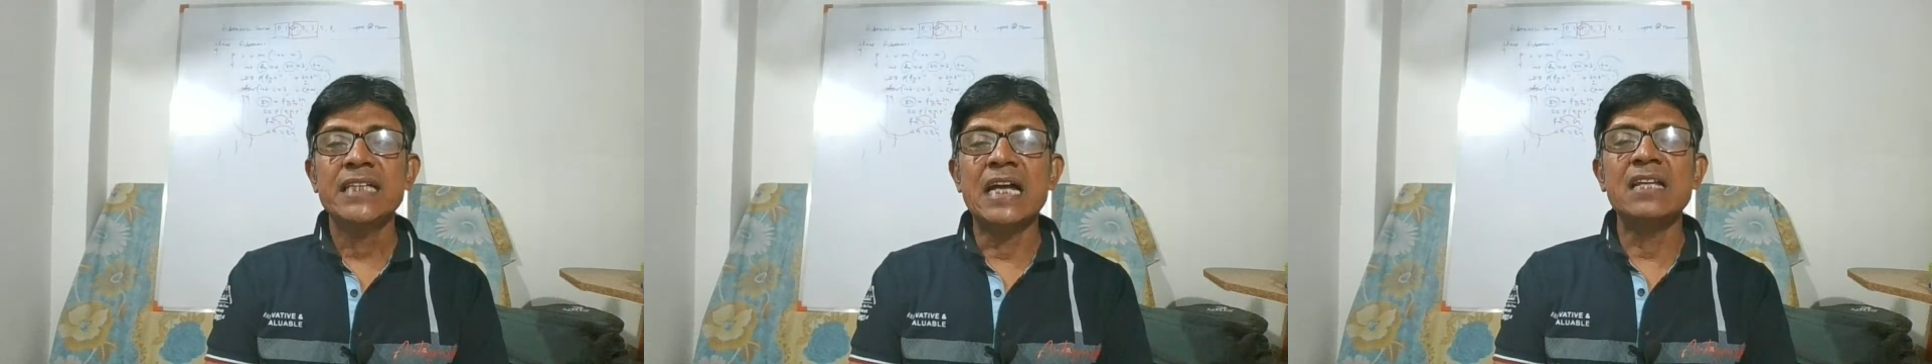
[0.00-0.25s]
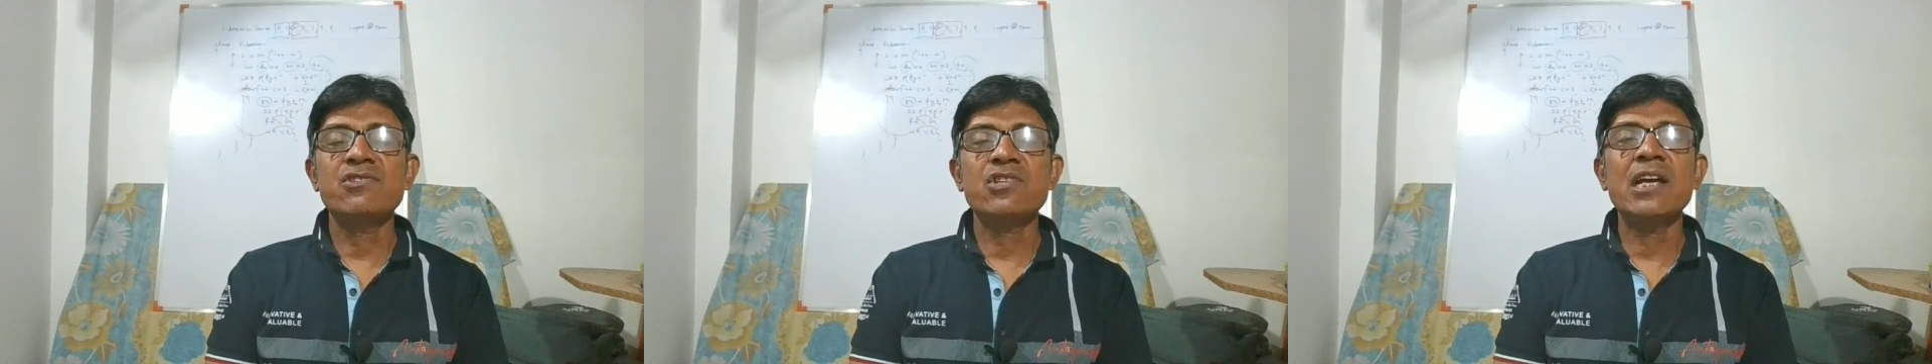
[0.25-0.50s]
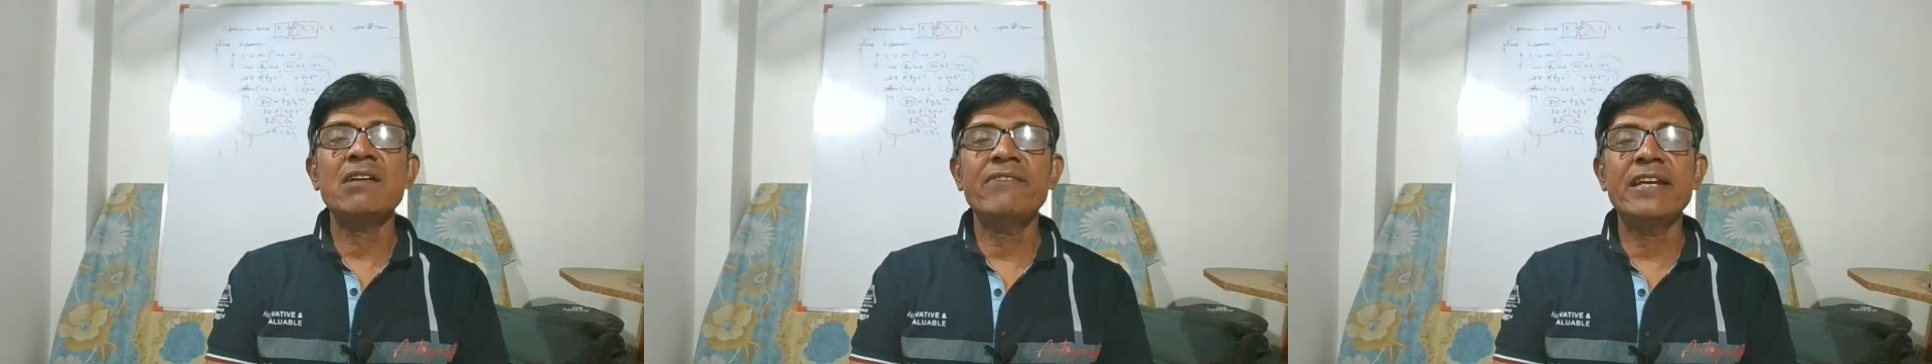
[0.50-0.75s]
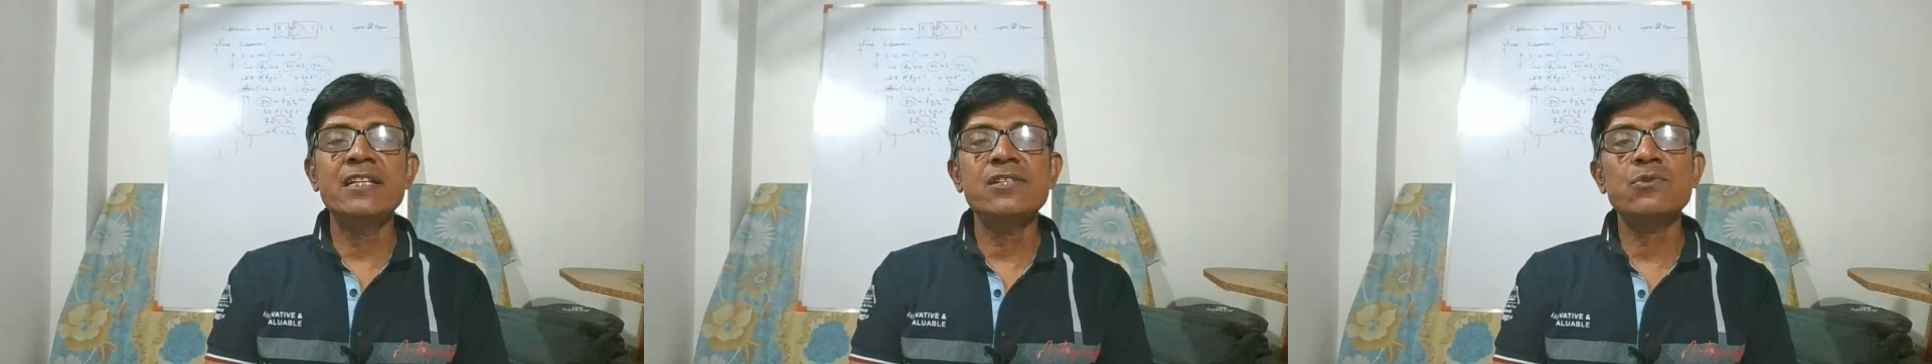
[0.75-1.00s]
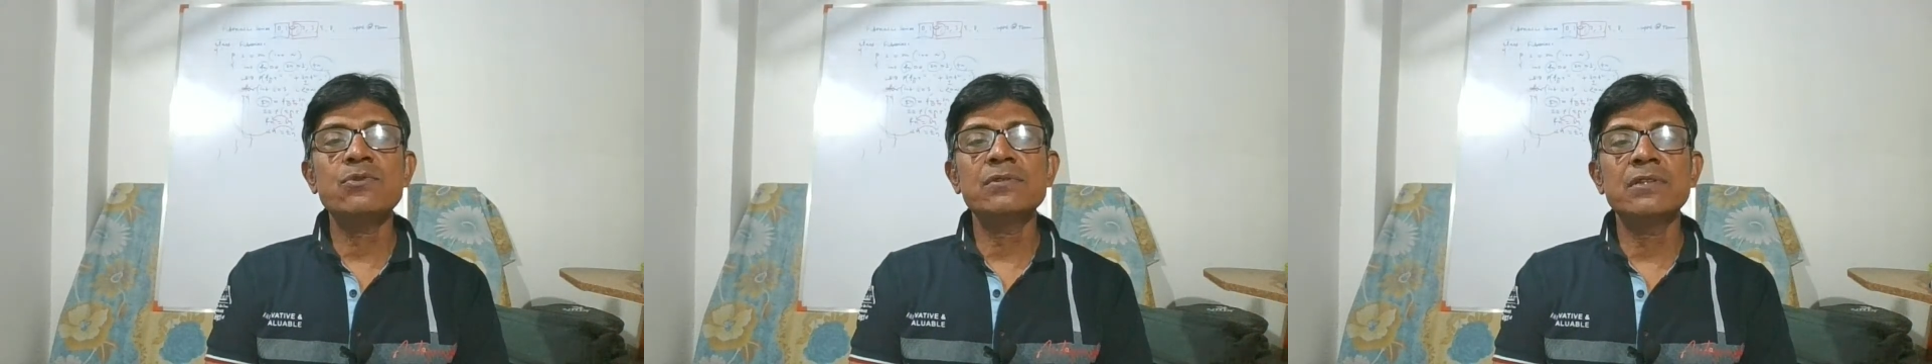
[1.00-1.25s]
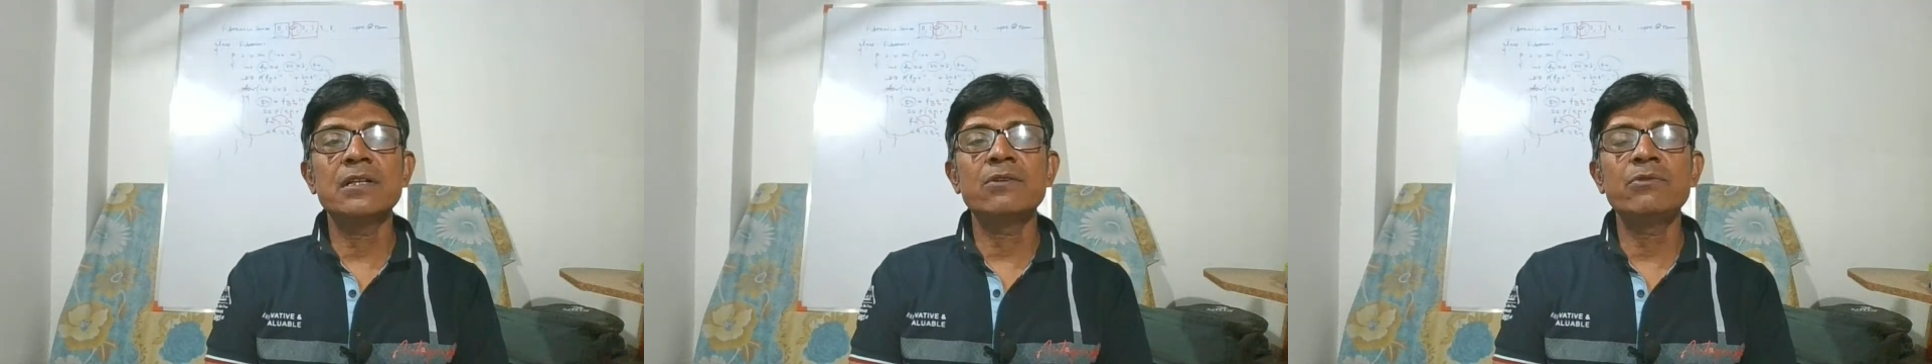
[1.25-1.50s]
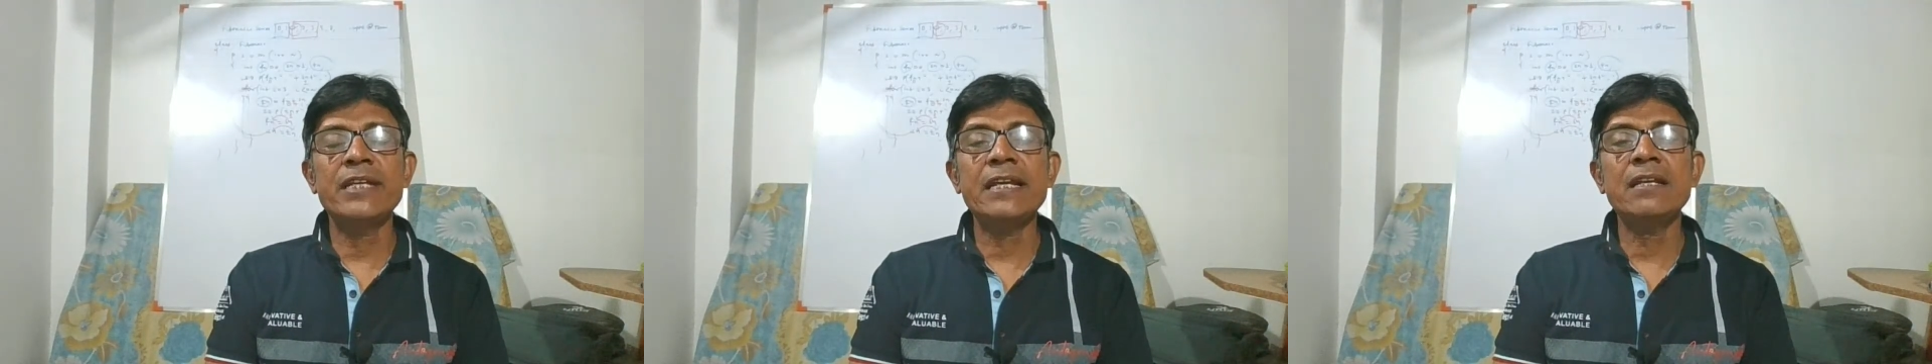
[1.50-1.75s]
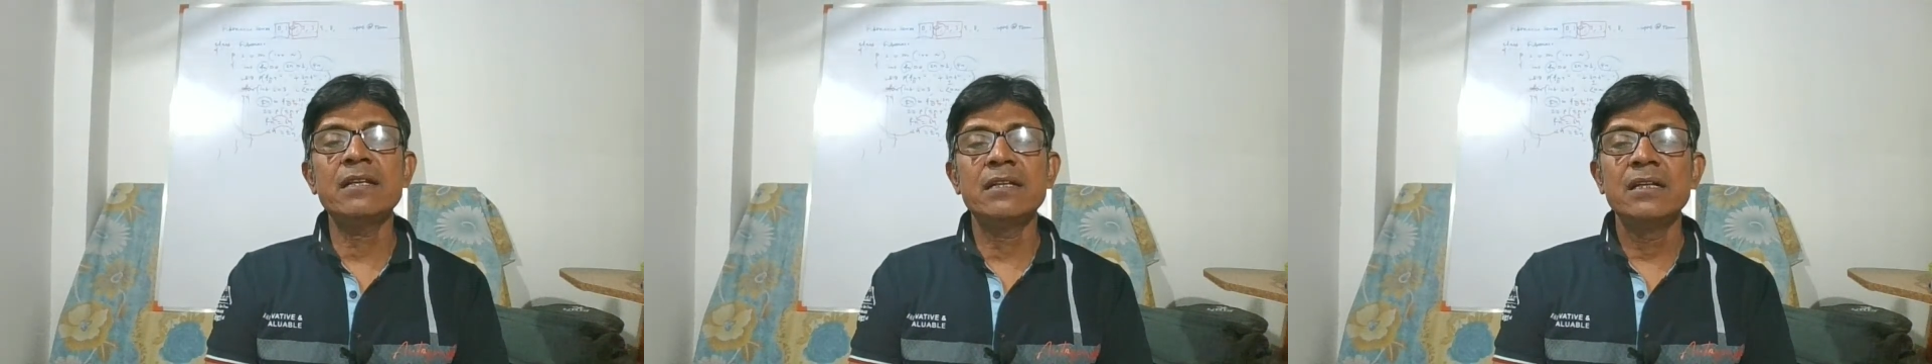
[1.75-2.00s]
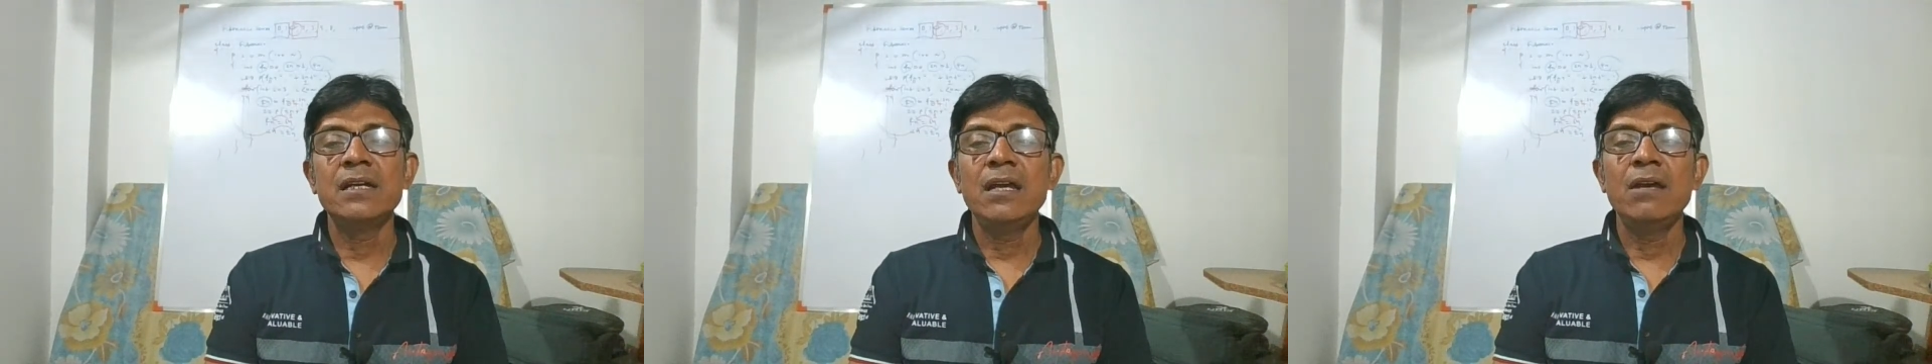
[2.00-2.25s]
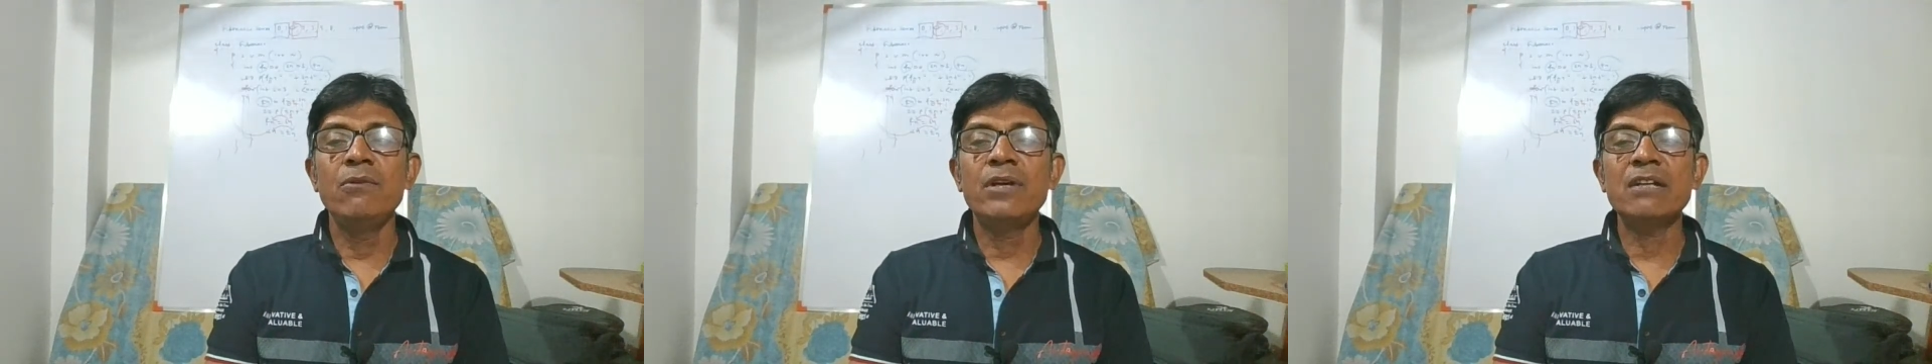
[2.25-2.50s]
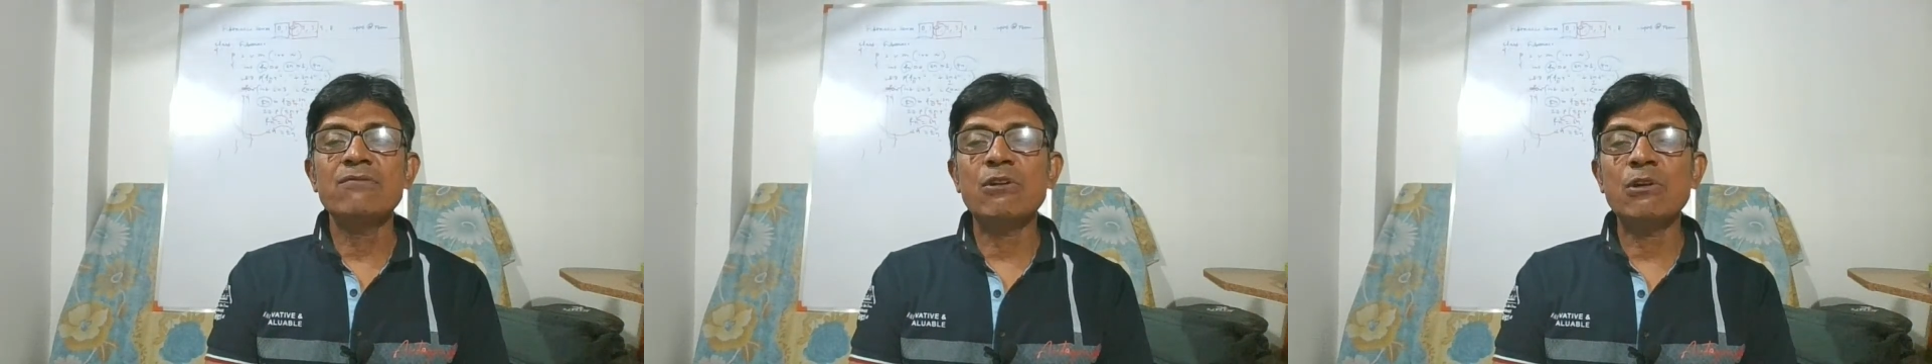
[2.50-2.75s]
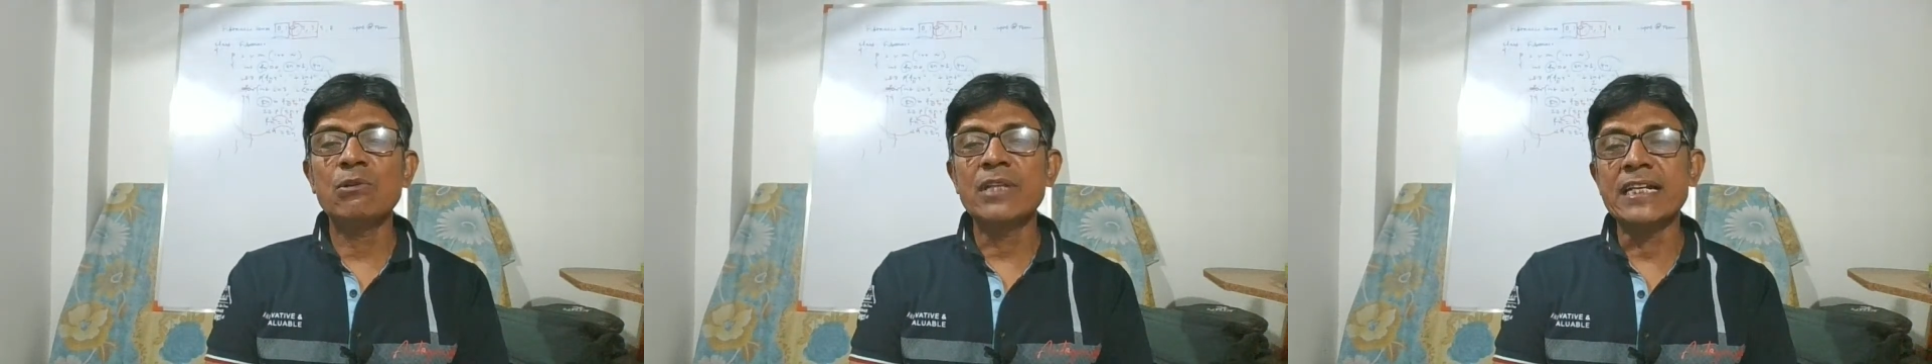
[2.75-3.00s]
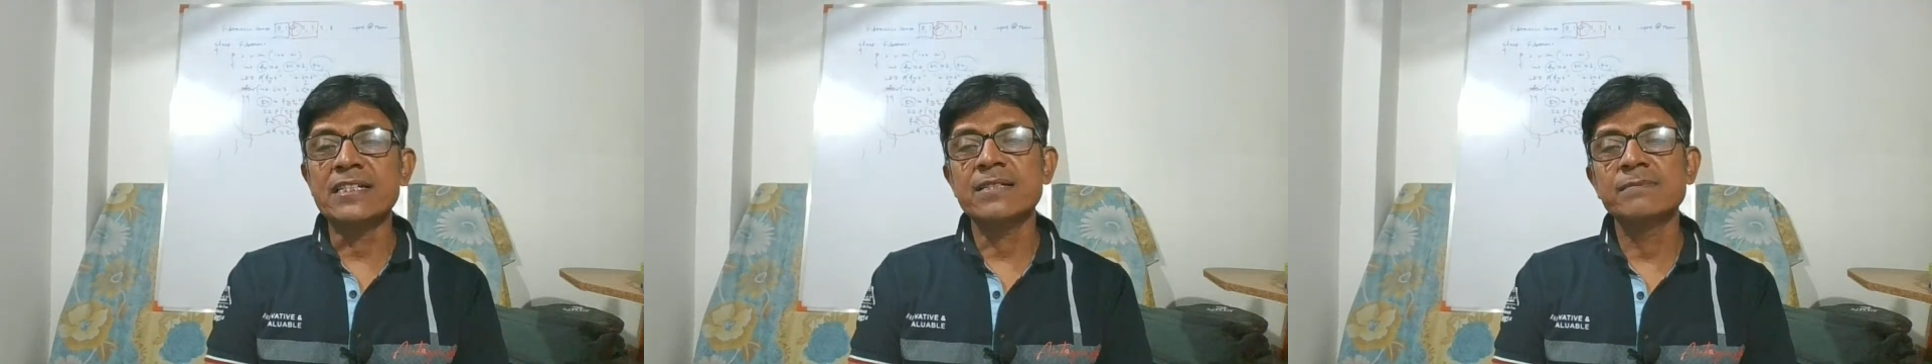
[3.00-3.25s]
I'll share very soon the routine. You can follow that.